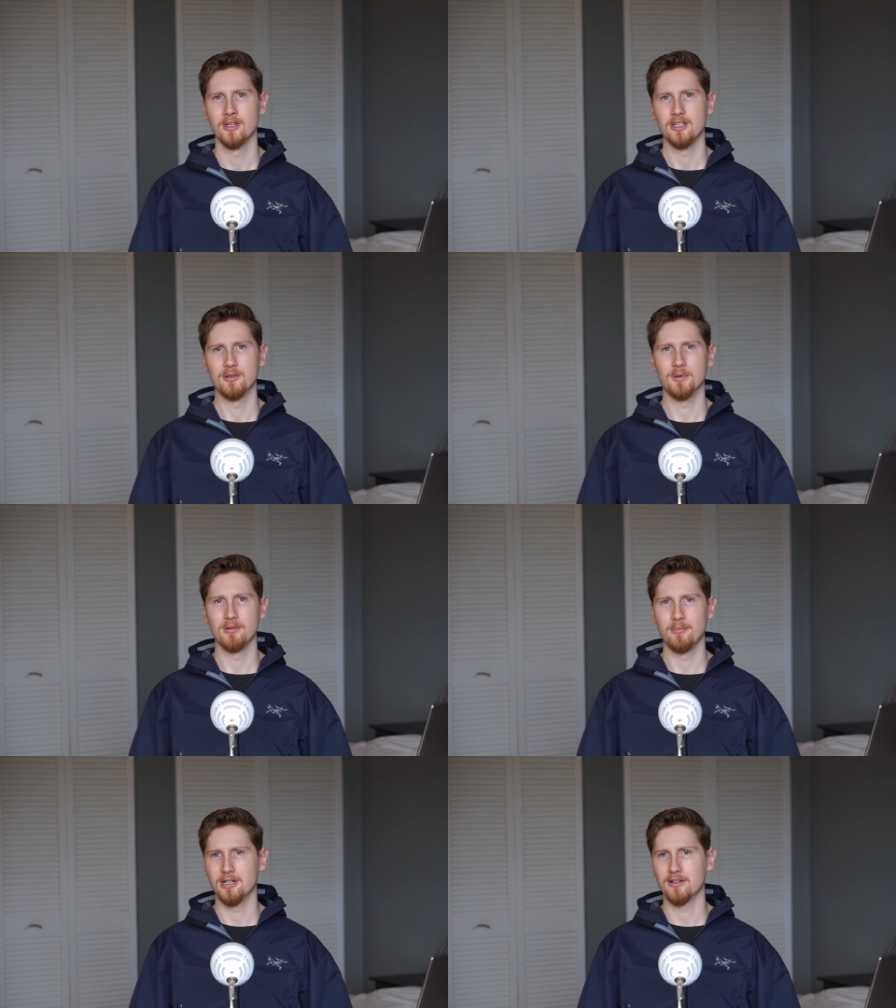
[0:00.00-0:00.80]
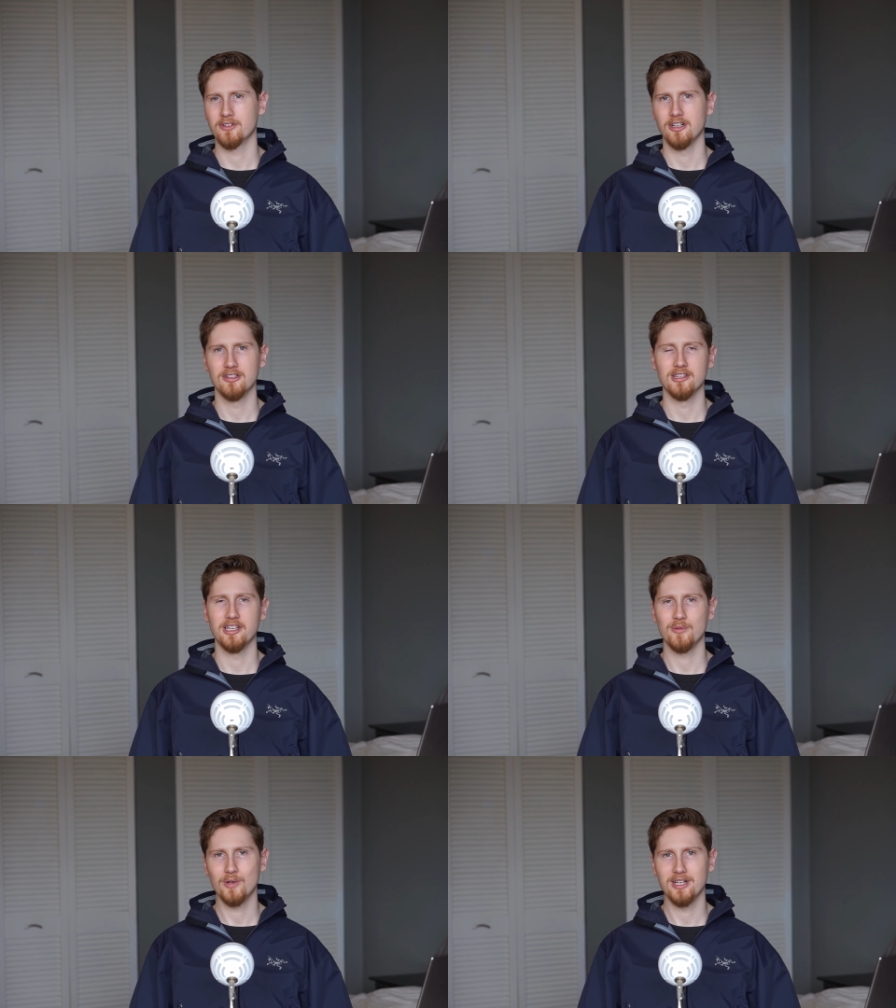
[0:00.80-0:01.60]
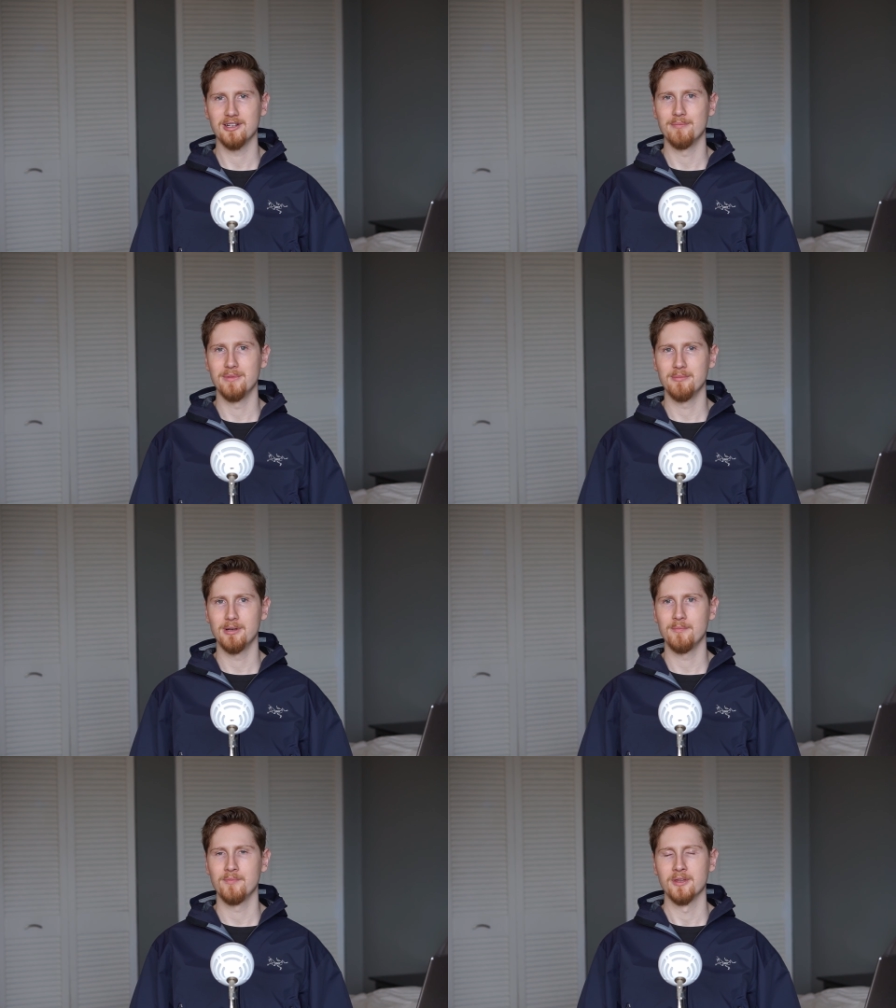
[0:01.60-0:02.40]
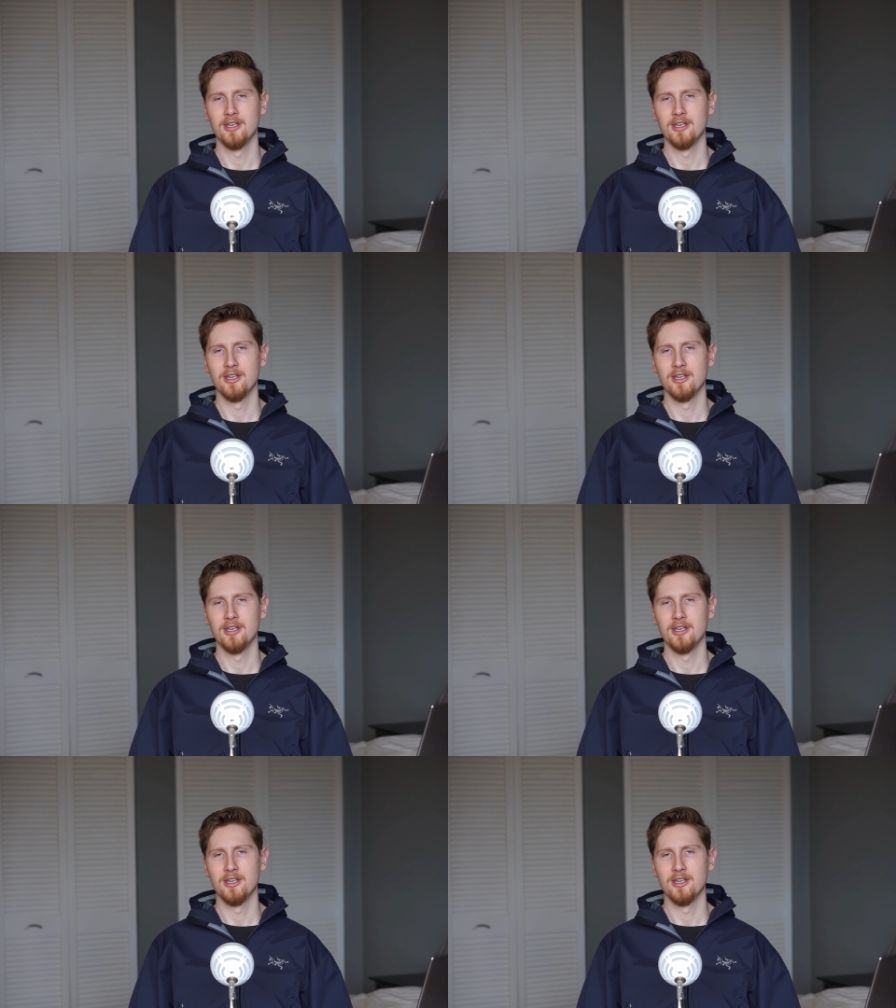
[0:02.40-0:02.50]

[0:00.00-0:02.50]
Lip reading: You're probably better off getting the lightweight at a minimum,